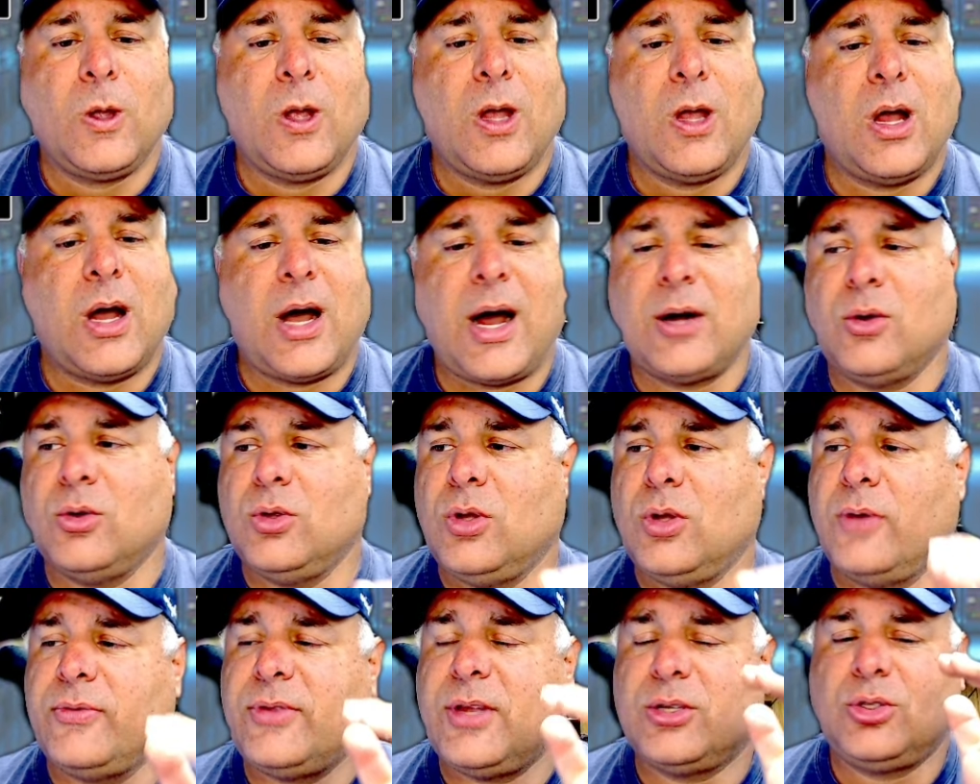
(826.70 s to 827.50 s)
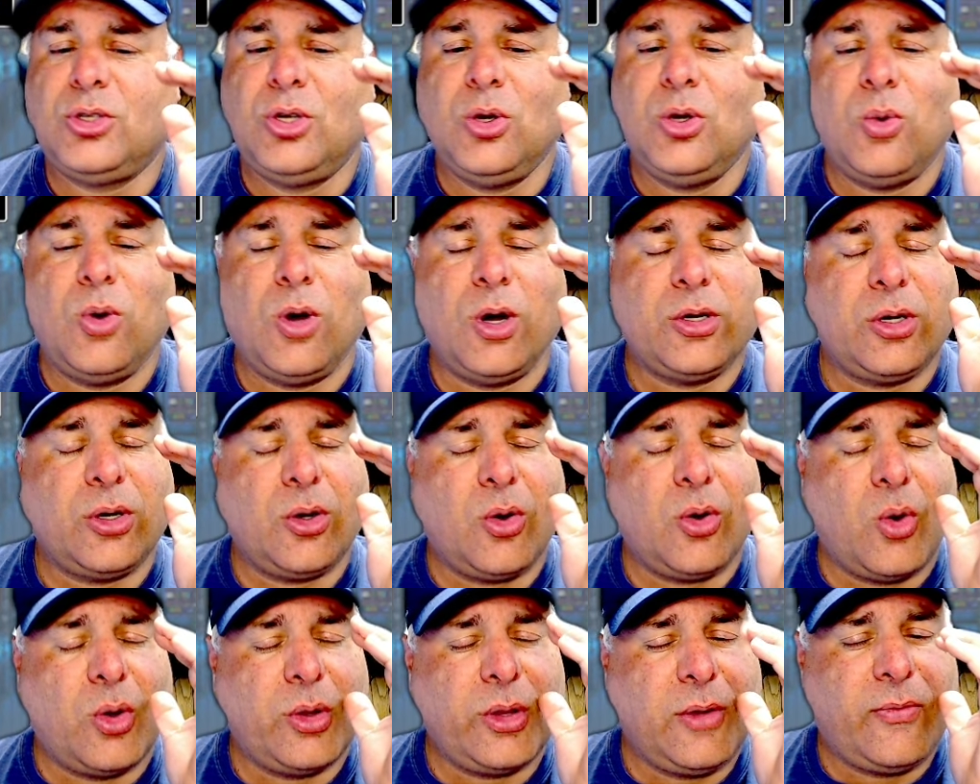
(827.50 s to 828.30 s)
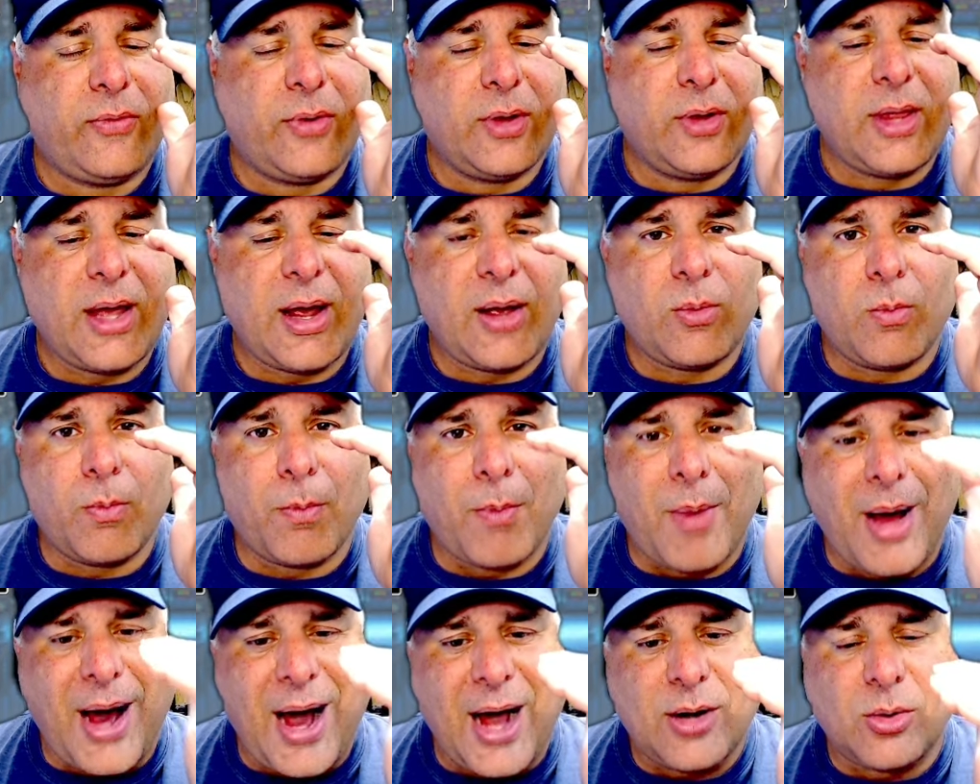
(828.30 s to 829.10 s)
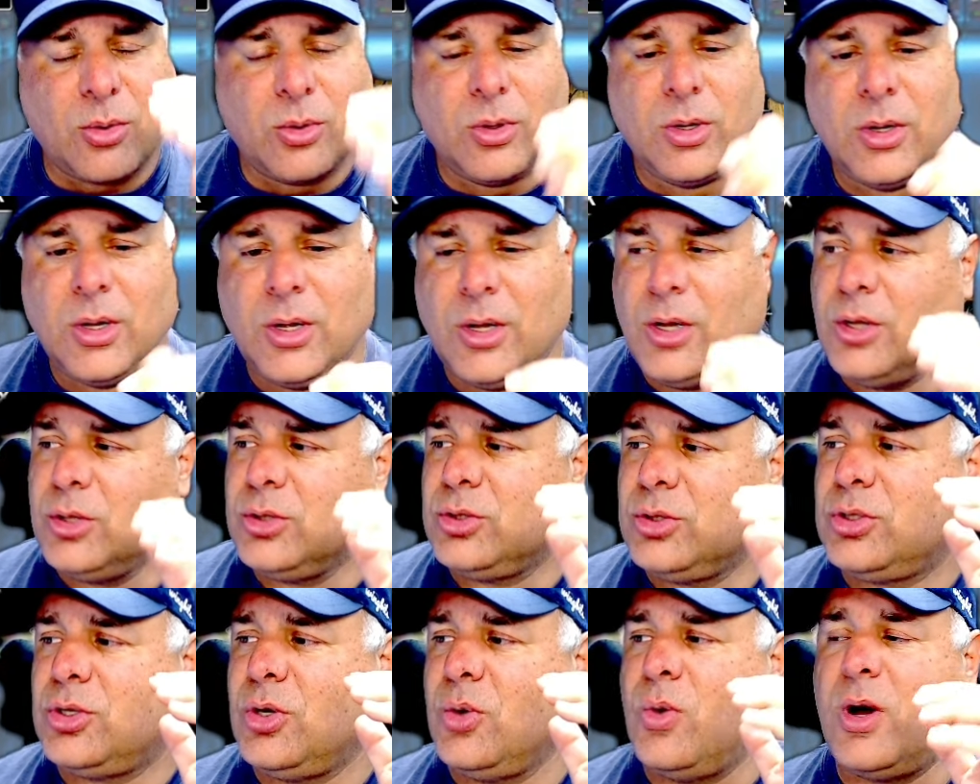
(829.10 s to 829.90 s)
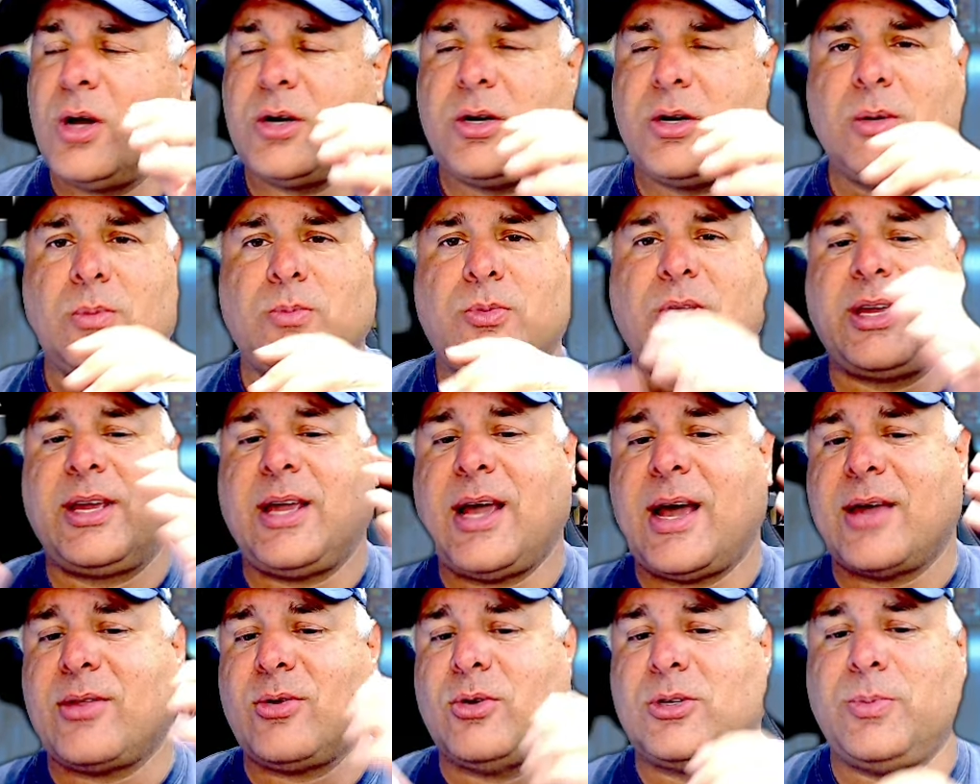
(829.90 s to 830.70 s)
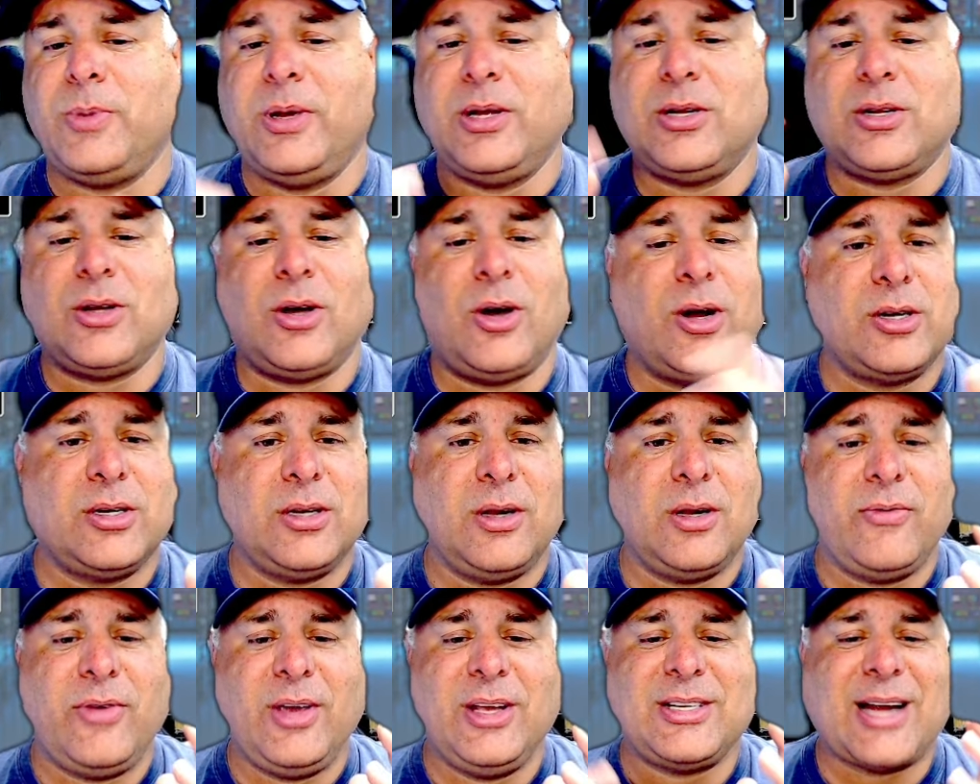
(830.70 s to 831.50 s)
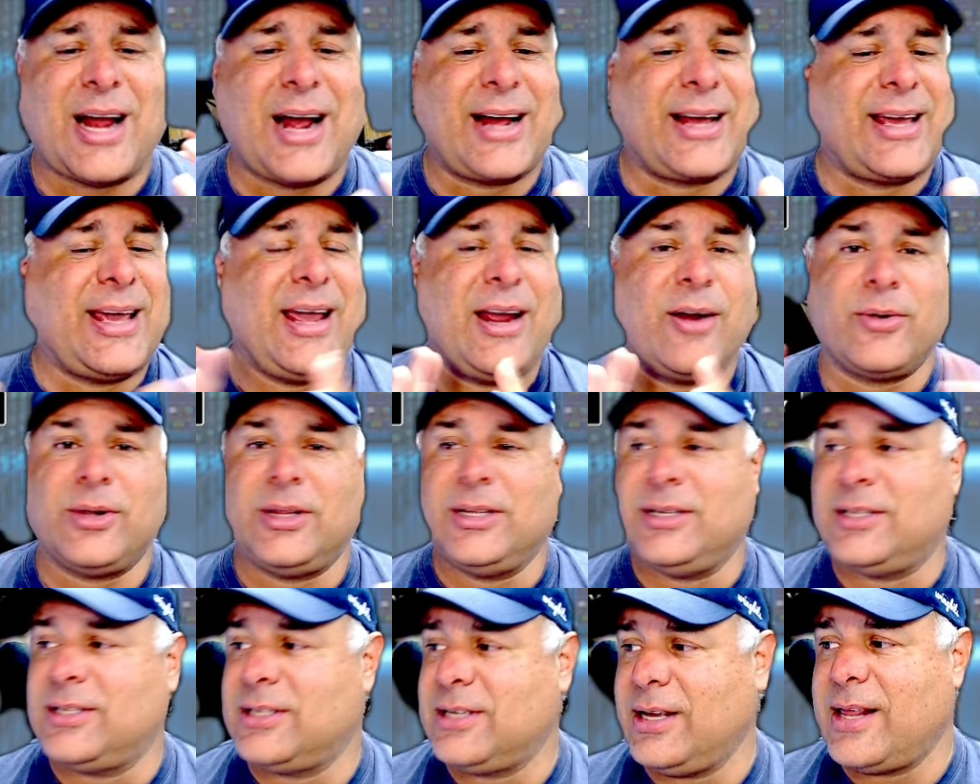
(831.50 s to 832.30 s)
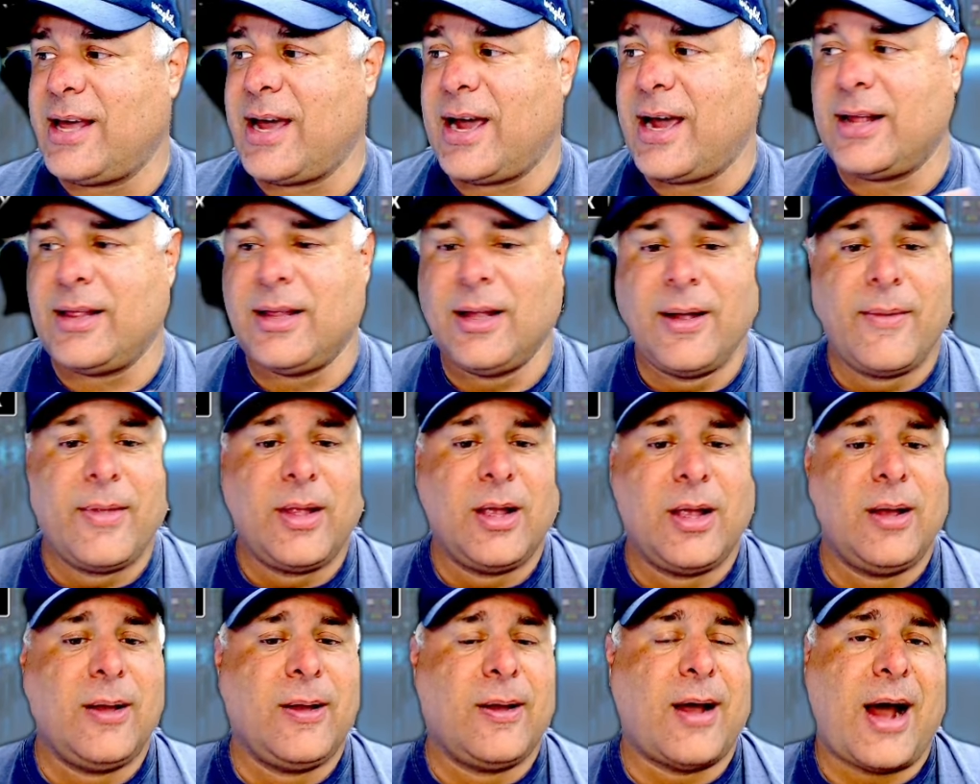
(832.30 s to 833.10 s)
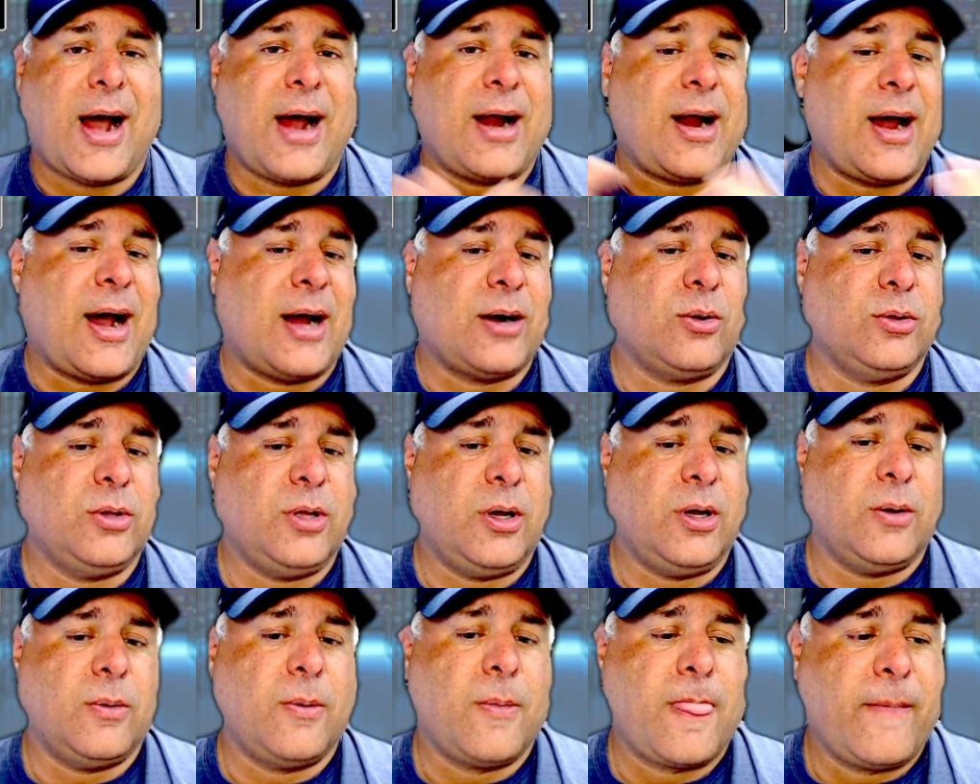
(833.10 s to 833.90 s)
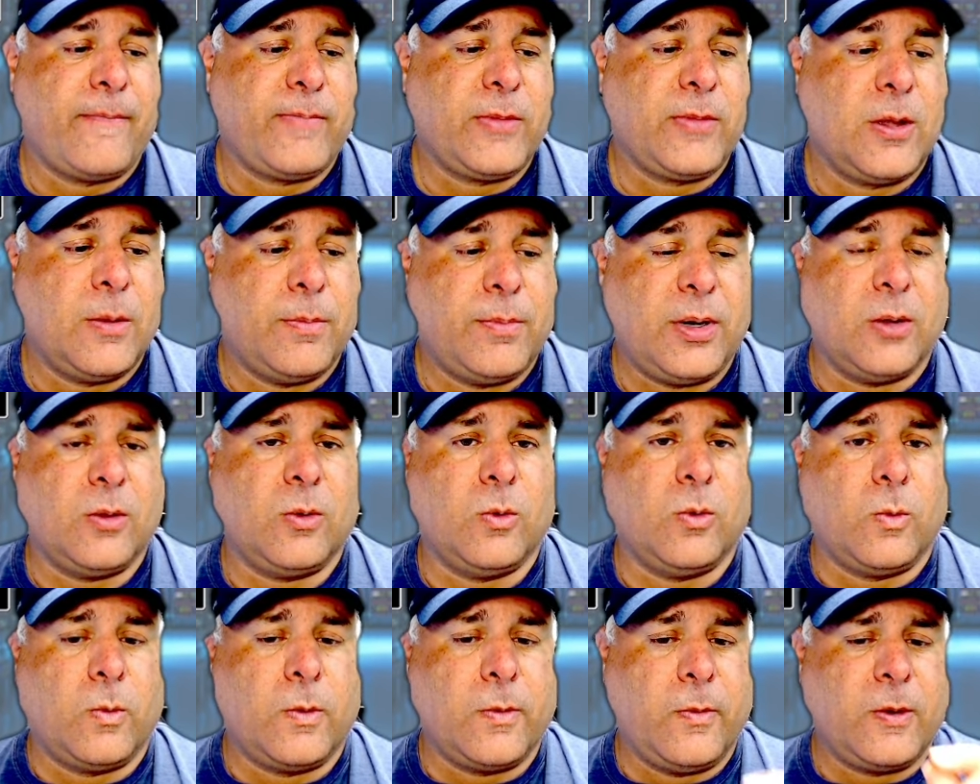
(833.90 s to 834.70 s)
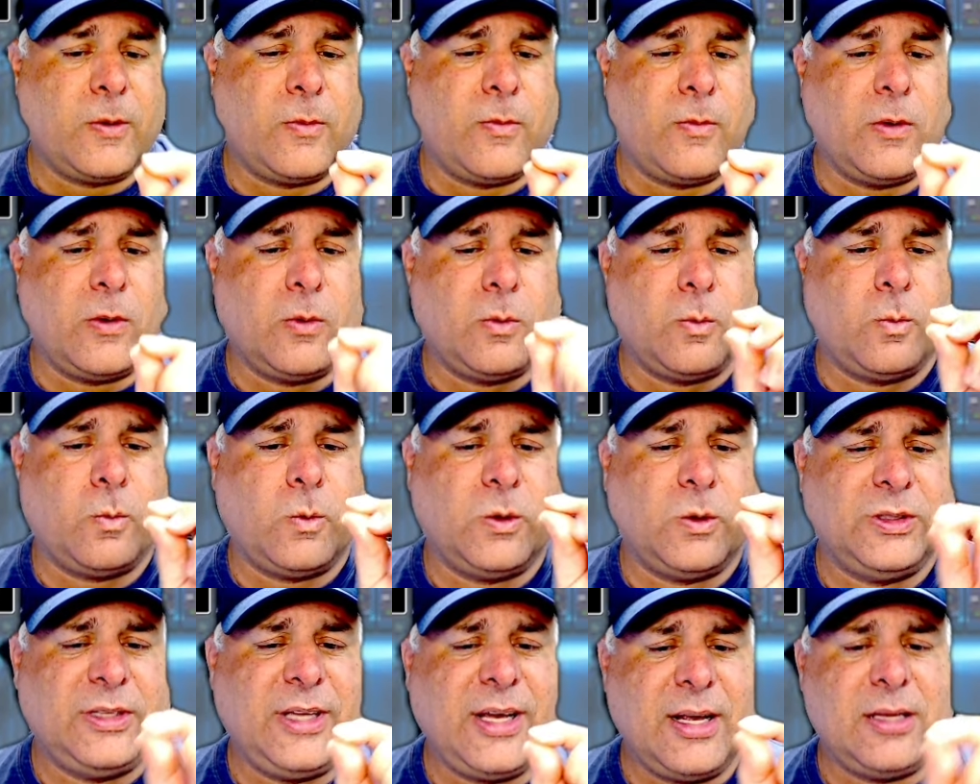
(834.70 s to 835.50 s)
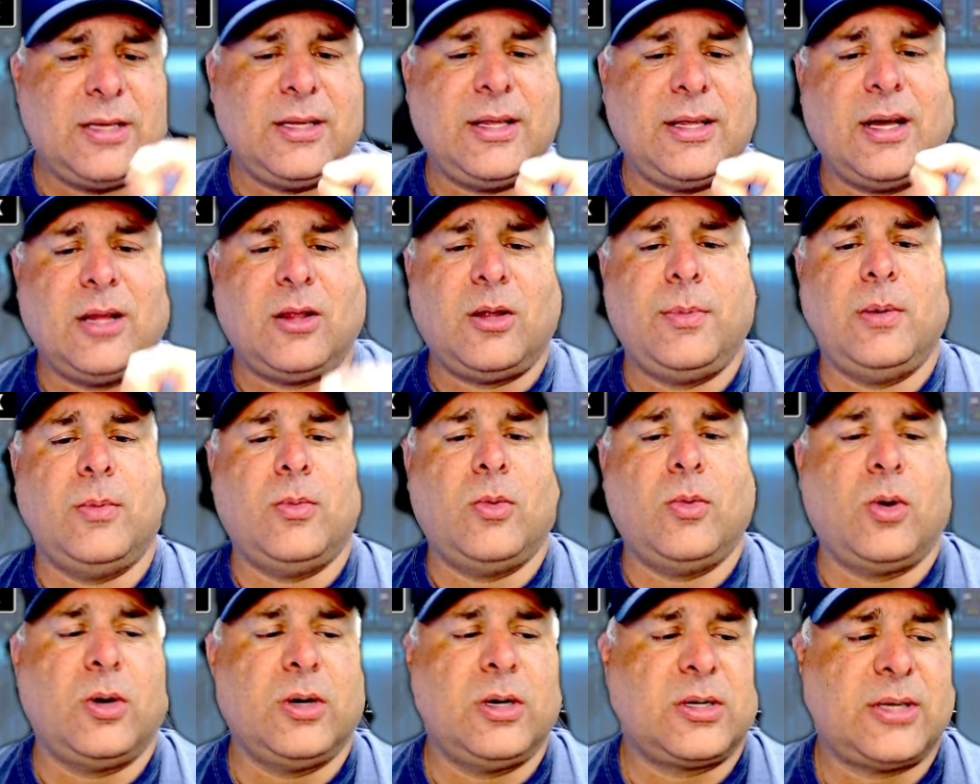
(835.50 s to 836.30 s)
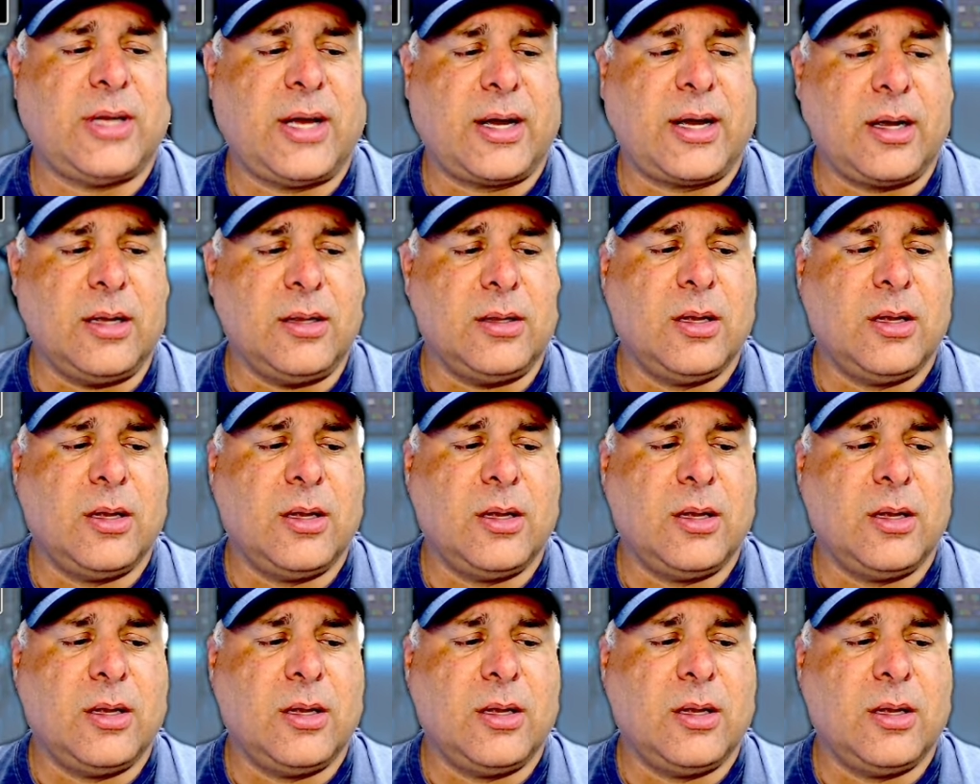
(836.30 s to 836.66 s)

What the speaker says: I don't know if there's 200 only for that model. 200 together, which means 100 of each. I can't really see that. I don't know, but we'll dig into that a little bit more in a second.